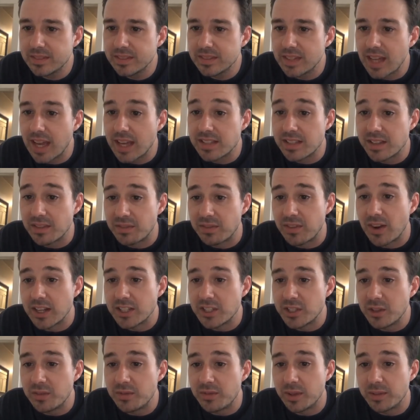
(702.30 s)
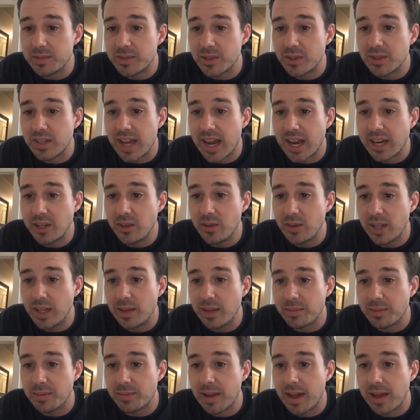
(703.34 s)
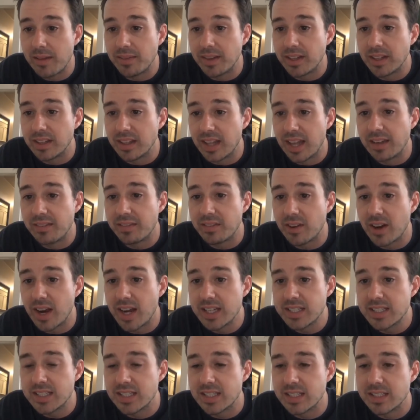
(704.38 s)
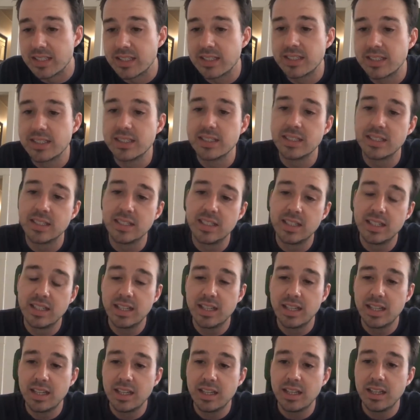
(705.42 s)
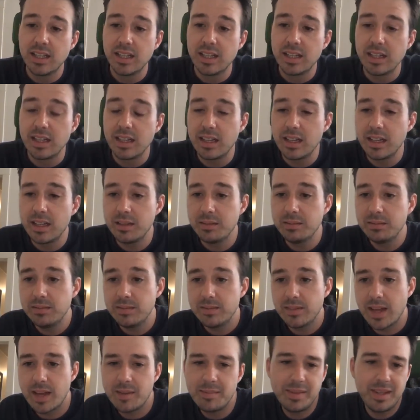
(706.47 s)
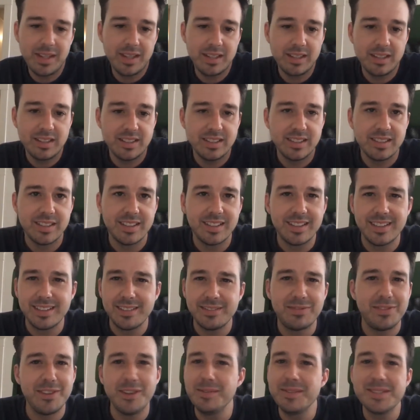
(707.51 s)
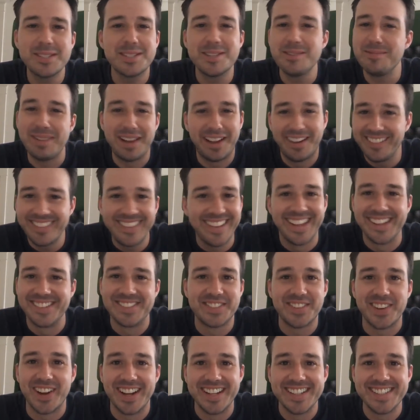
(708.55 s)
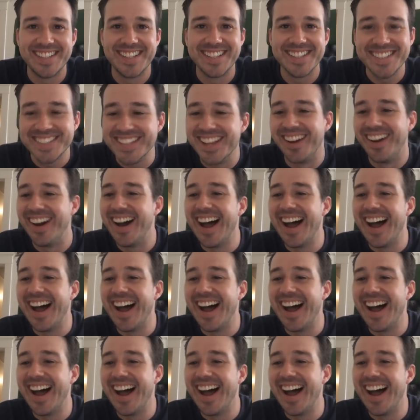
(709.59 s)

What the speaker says: As a fresh film student, how do you keep having a life crisis? I mean, film is about life crisis.